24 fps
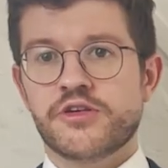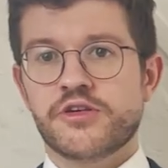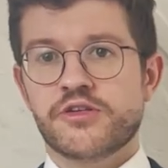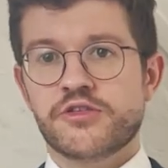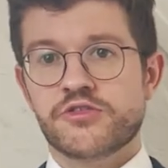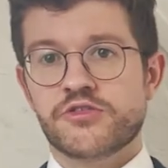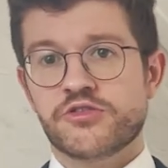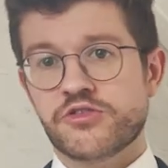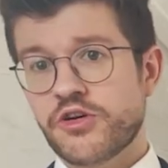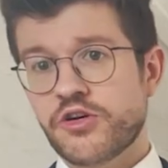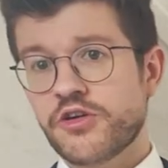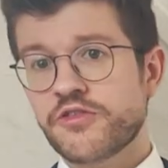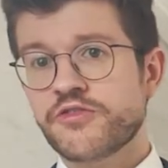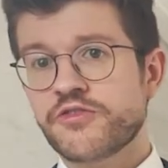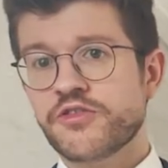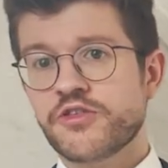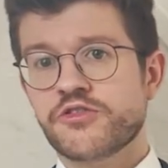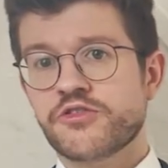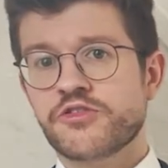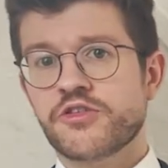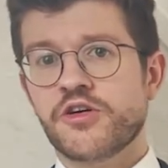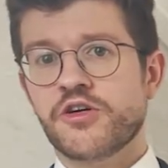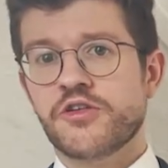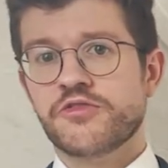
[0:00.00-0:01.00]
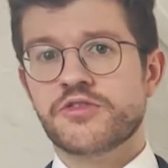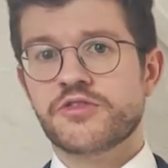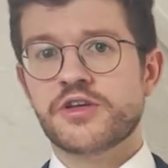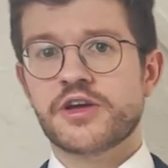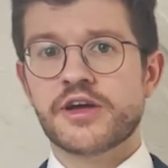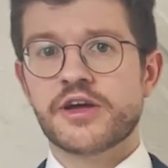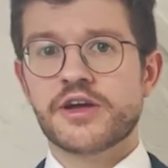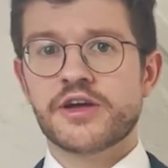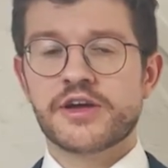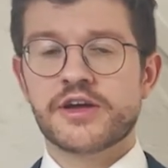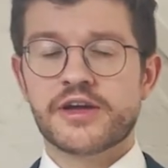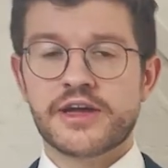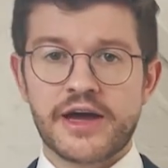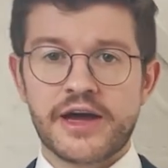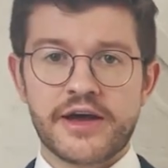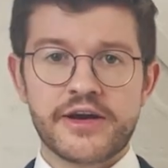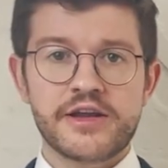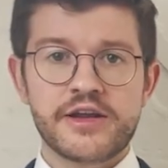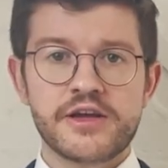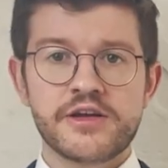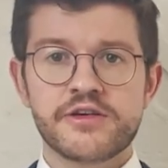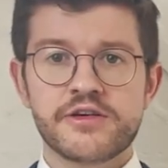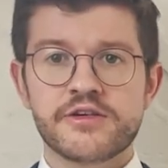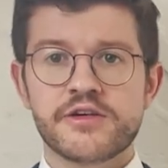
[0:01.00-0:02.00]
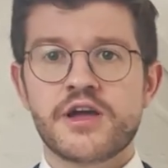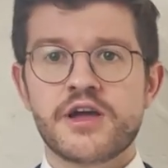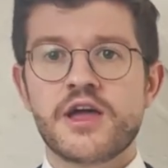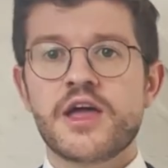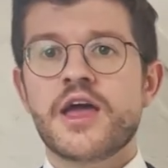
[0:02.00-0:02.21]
surface of the carrier,